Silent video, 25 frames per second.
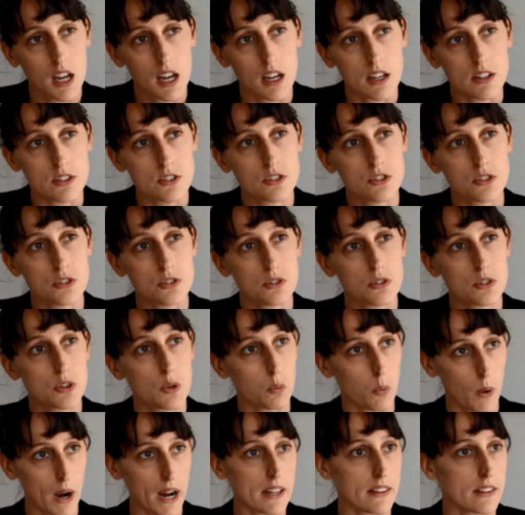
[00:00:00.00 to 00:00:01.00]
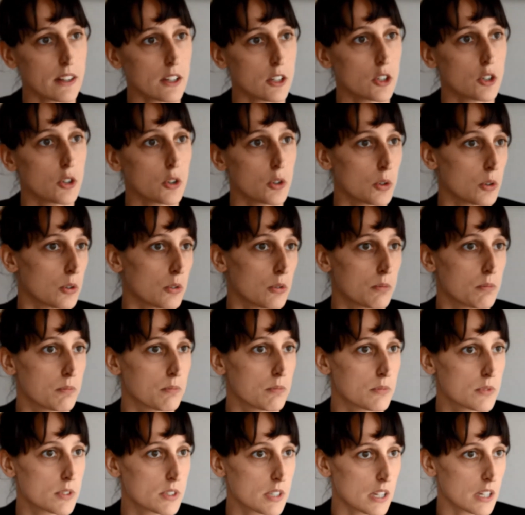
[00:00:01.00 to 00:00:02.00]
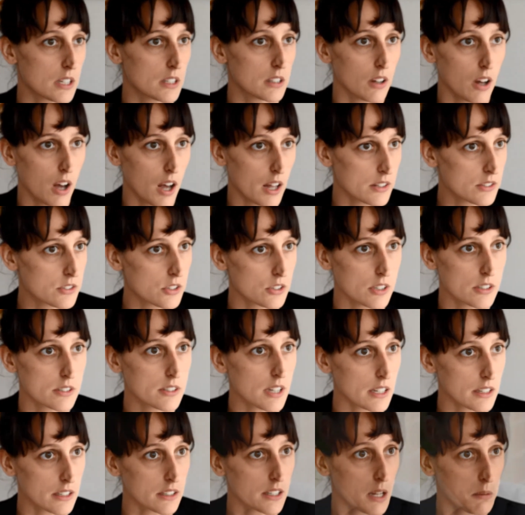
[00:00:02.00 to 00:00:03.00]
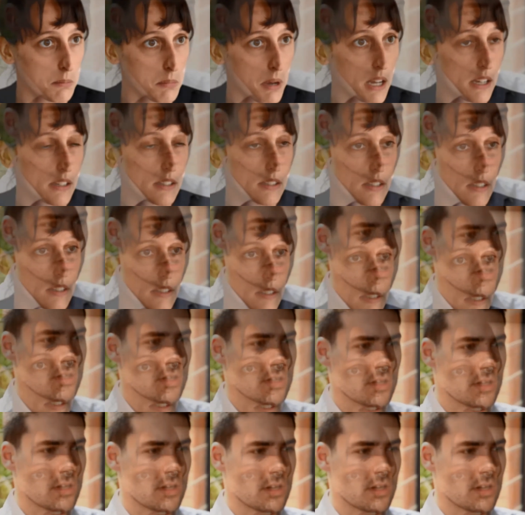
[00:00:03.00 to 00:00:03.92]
into the way that you see clients on a day-to-day basis?